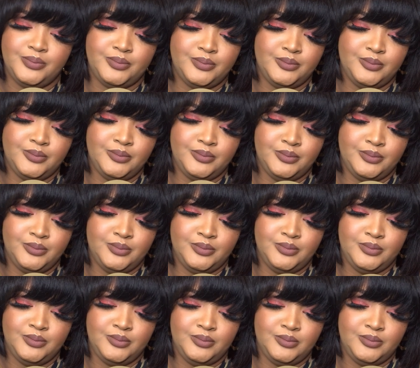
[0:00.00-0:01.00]

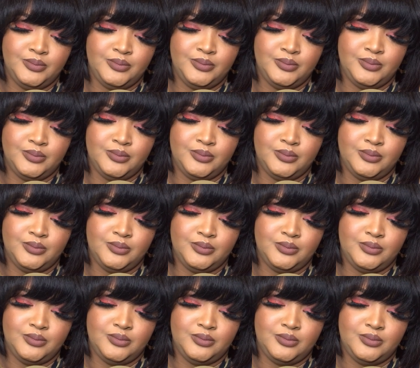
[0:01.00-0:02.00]

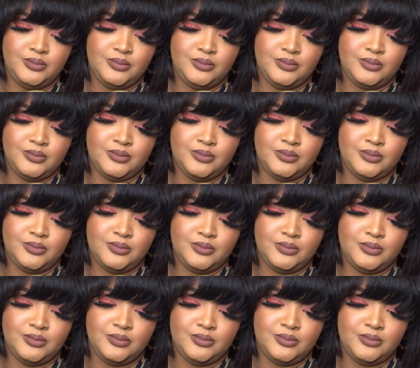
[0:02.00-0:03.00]

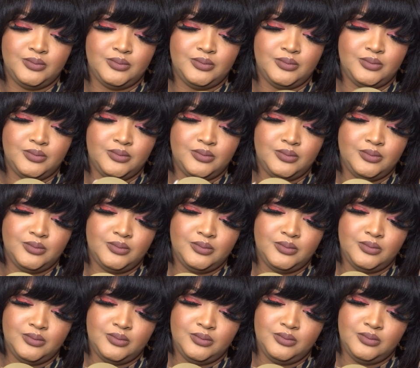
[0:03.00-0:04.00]

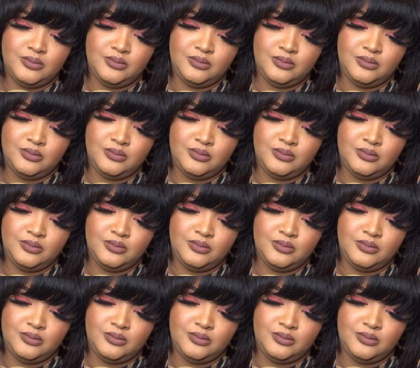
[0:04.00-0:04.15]
(no one is talking)